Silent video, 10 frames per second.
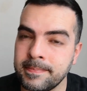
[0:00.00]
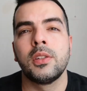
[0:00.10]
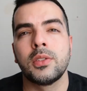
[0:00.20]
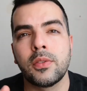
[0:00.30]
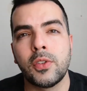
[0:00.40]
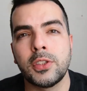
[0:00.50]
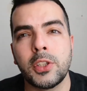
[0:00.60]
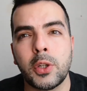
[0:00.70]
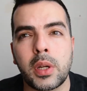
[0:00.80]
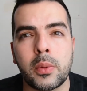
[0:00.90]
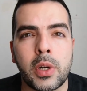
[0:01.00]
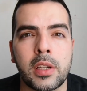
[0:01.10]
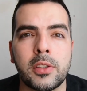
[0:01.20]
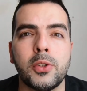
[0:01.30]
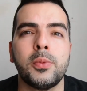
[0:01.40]
So the first thing you're going to want
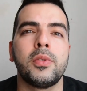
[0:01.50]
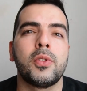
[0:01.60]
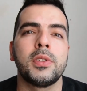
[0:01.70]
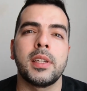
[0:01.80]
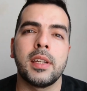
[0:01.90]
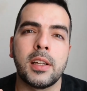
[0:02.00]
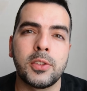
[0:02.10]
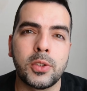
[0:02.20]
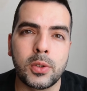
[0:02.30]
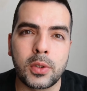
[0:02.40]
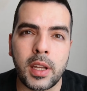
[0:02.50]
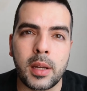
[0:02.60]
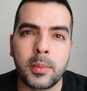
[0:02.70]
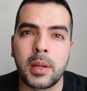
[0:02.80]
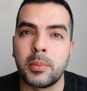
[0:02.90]
to do before taking out your
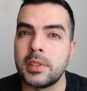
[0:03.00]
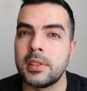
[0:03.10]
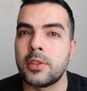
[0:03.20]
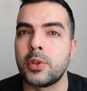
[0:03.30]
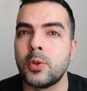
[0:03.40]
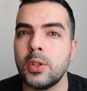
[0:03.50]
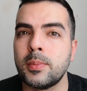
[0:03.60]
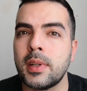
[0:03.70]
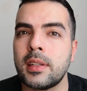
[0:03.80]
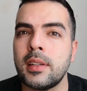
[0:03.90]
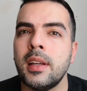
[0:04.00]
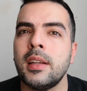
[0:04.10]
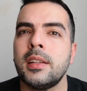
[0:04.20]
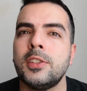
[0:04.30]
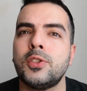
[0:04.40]
camera and pressing that record button
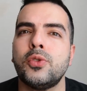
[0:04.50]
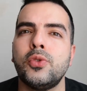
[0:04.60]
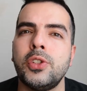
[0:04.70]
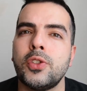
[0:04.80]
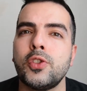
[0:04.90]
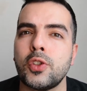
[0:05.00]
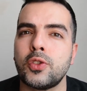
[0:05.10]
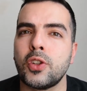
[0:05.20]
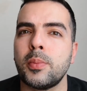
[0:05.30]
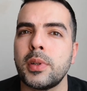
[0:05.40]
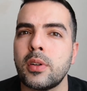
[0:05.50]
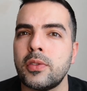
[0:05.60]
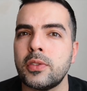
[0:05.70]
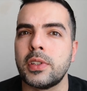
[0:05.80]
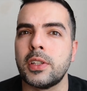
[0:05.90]
is to research the topic of
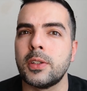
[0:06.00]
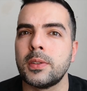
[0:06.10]
your video.